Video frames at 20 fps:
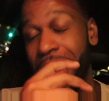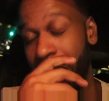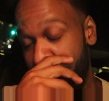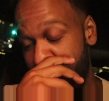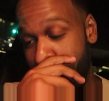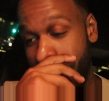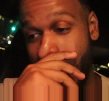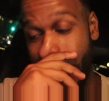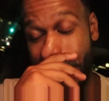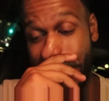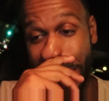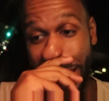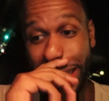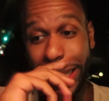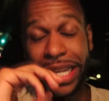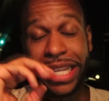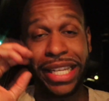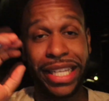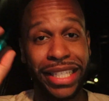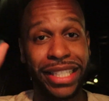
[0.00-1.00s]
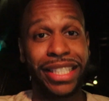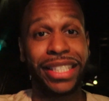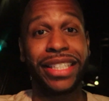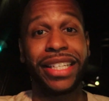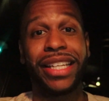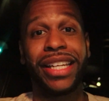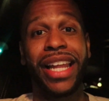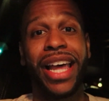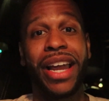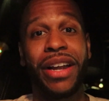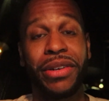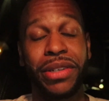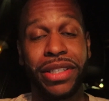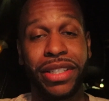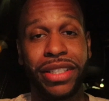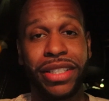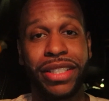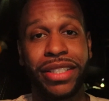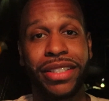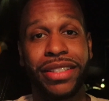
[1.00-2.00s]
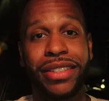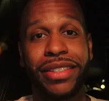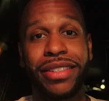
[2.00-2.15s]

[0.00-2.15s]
oh, man, this is hilarious.